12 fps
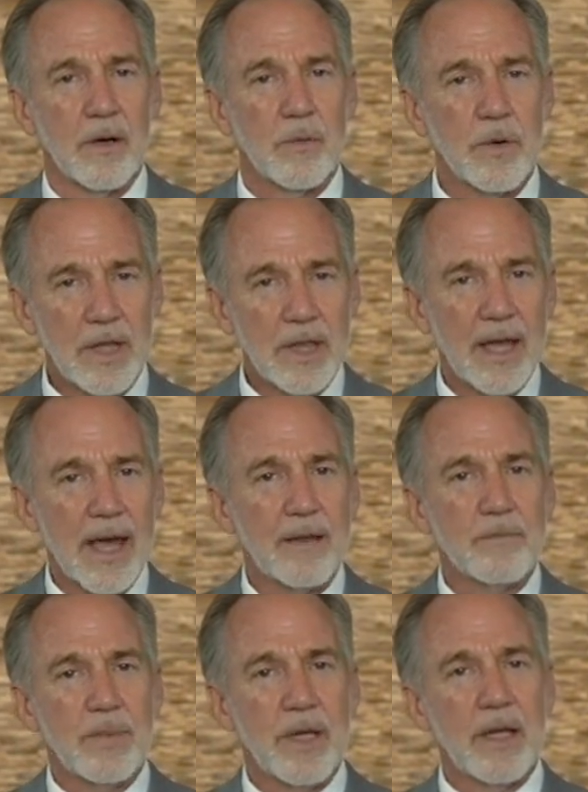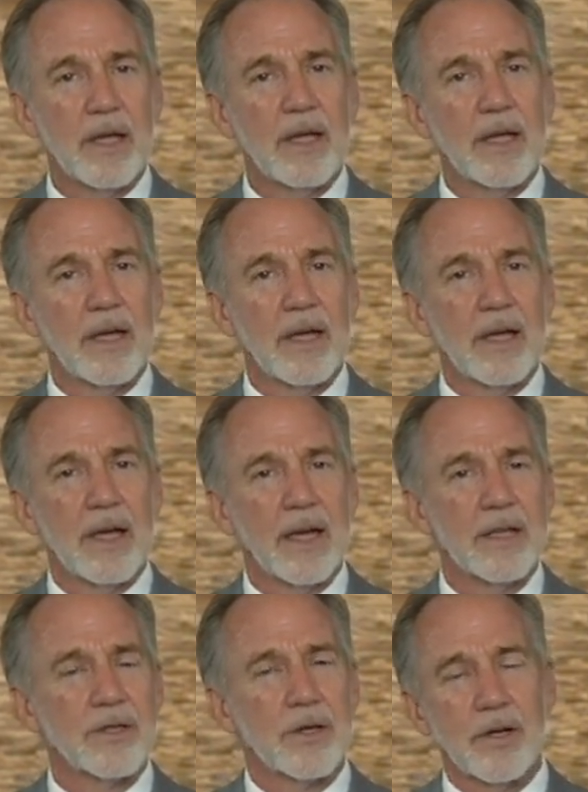Wouldn't that be
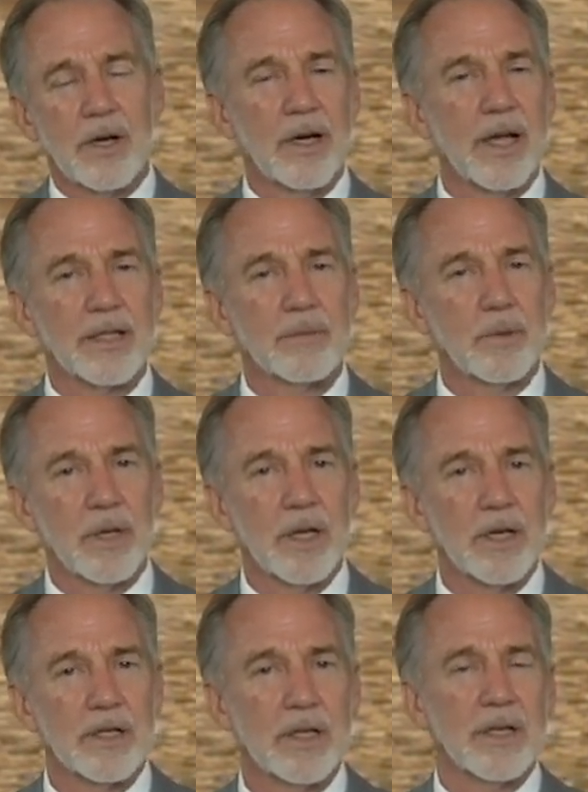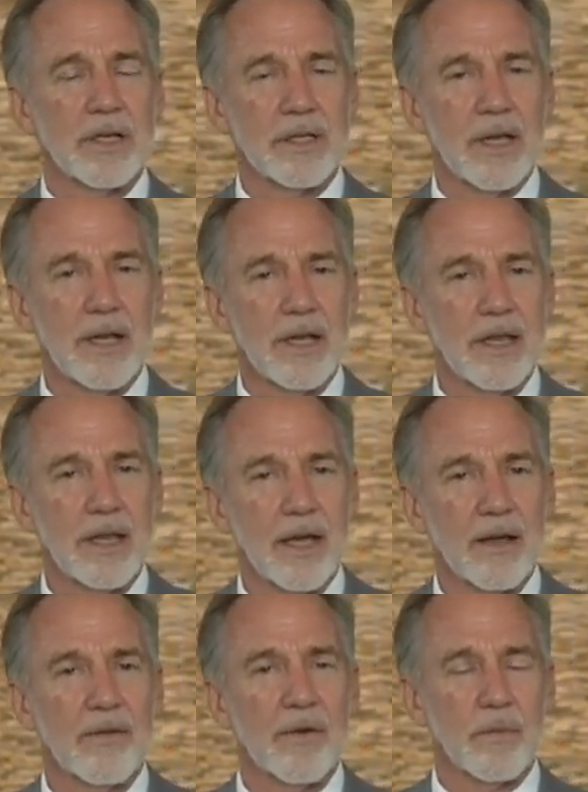as good an explanation as
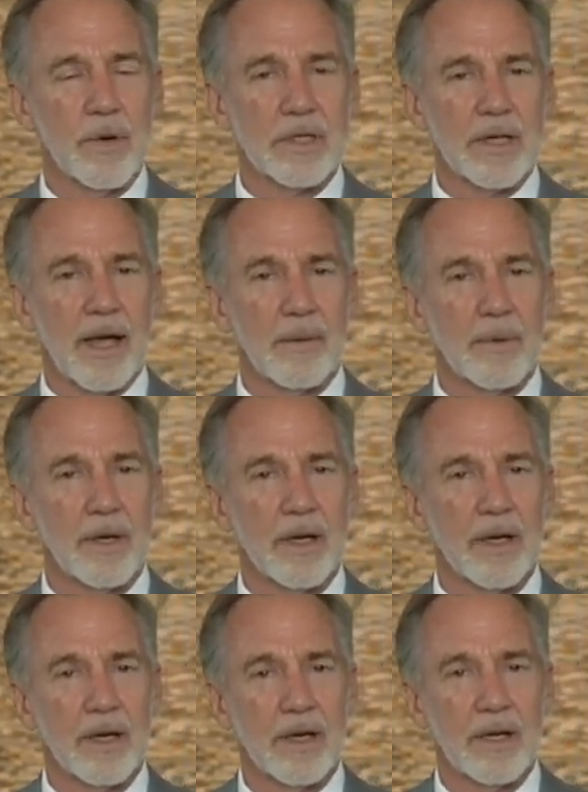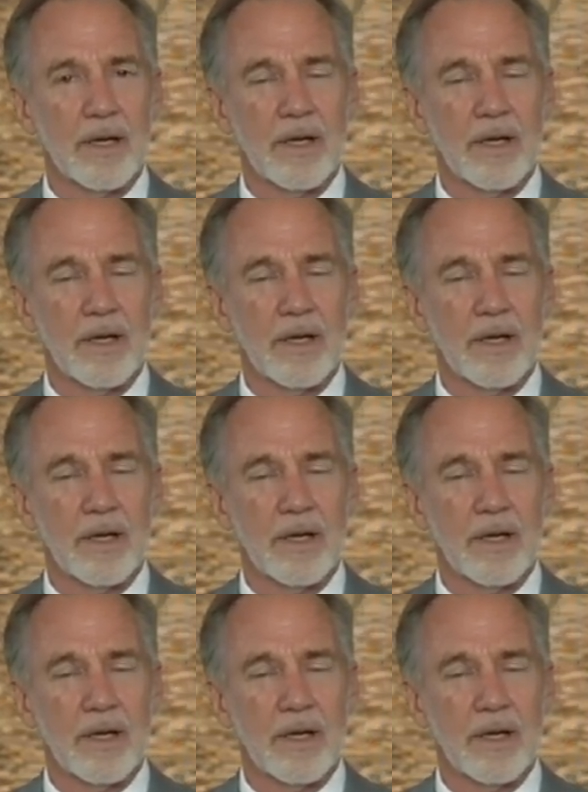anything for what's happening?